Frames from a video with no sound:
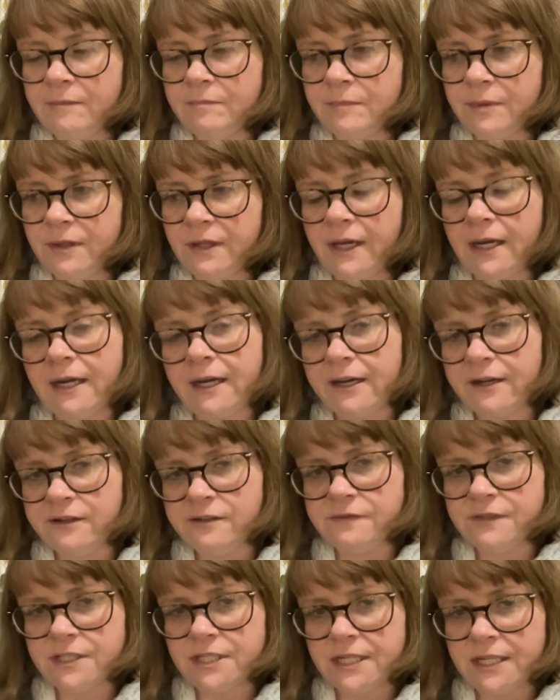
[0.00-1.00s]
but then
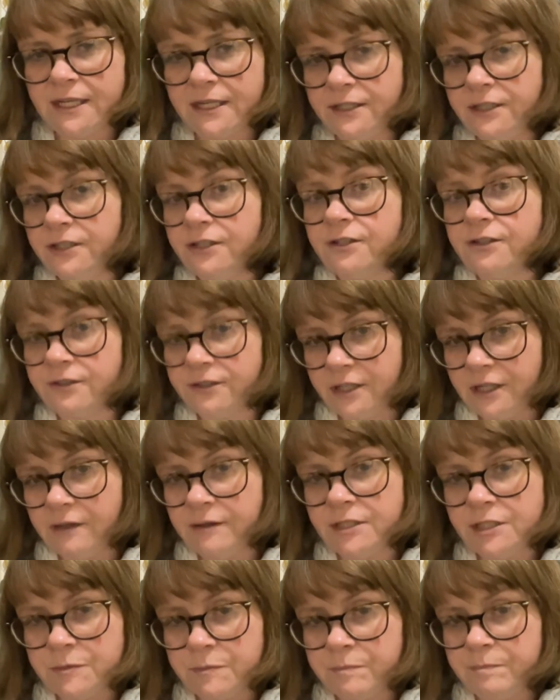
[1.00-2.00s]
COVID hit, you couldn't go
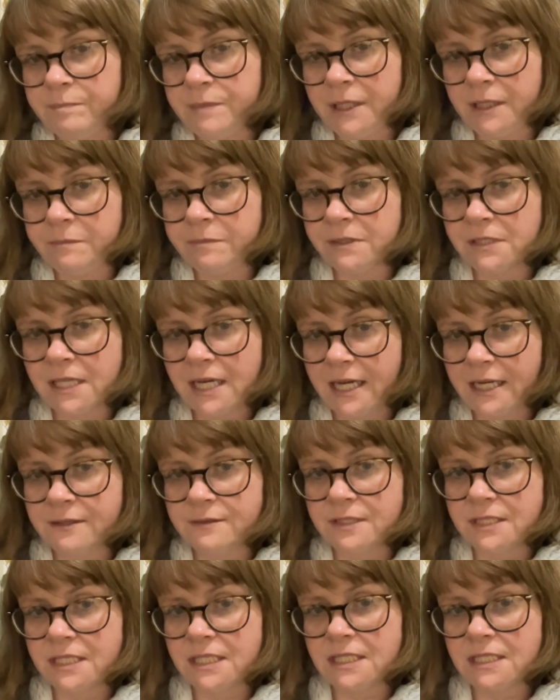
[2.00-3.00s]
into people's
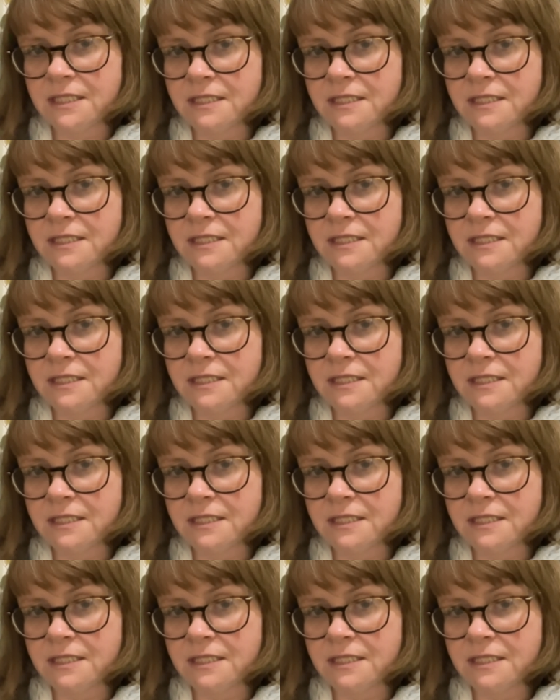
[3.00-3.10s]
houses,